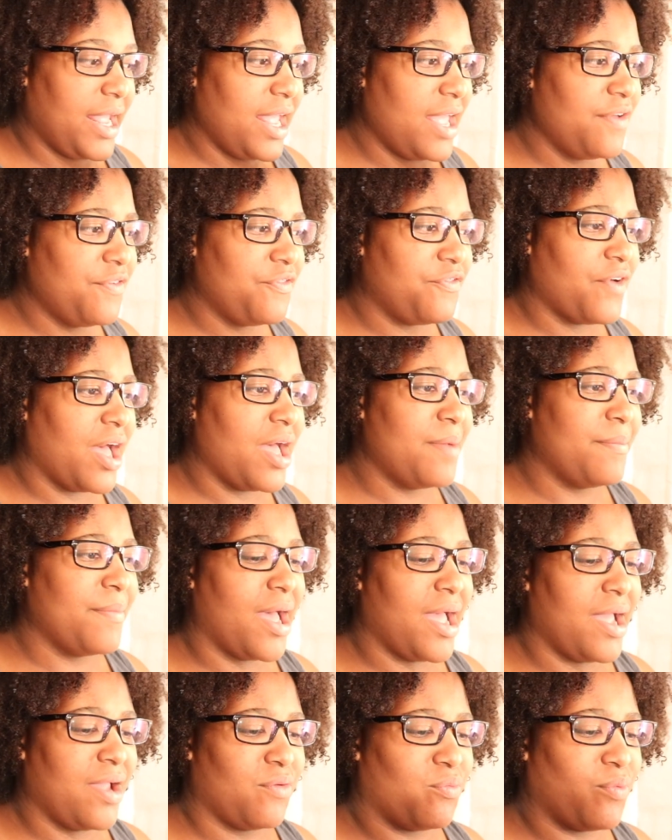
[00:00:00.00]
can't find
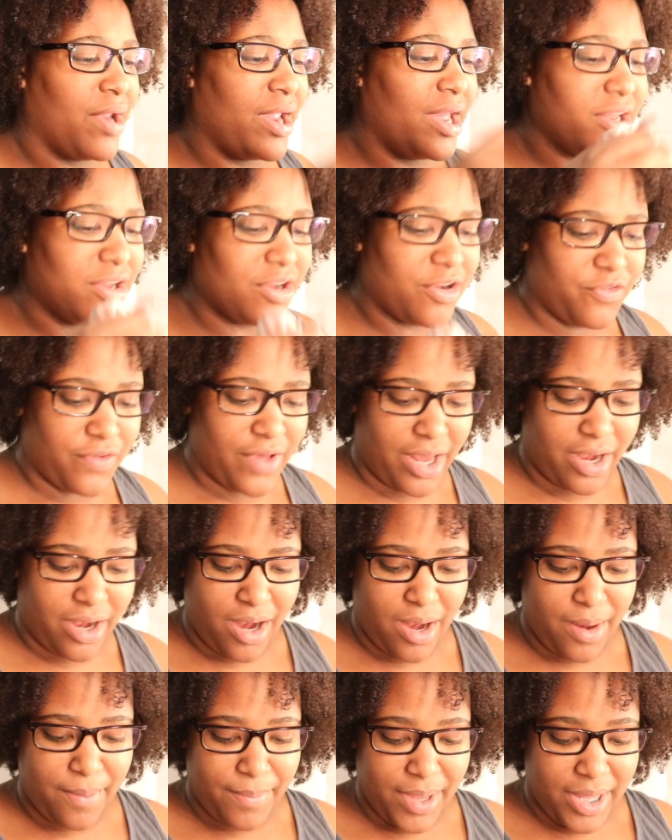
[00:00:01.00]
my regular flat
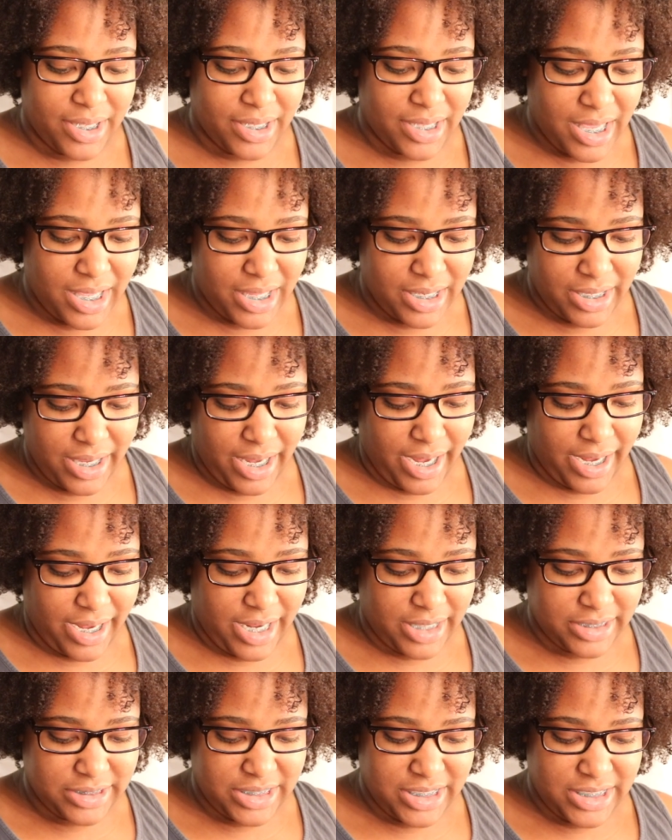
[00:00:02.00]
iron, but luckily I
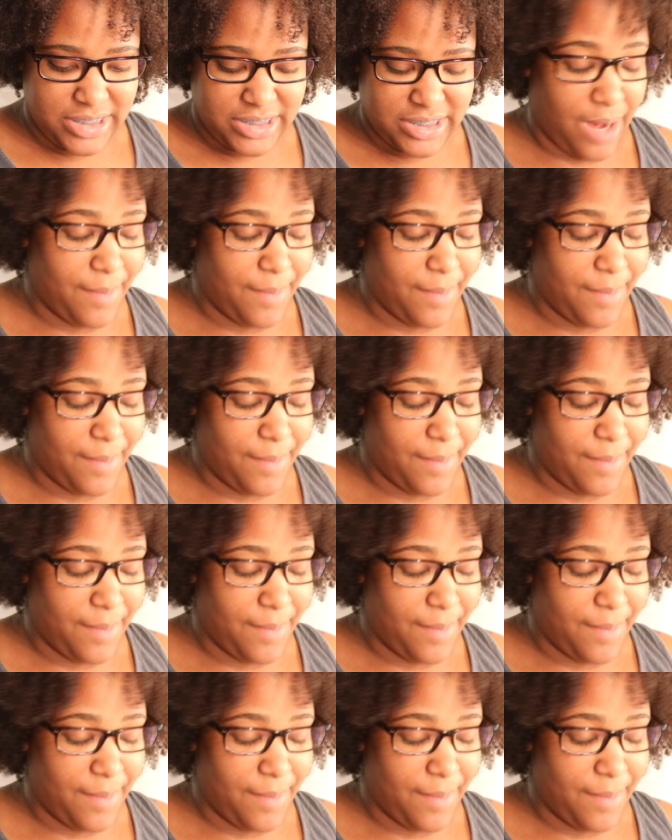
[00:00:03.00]
got this,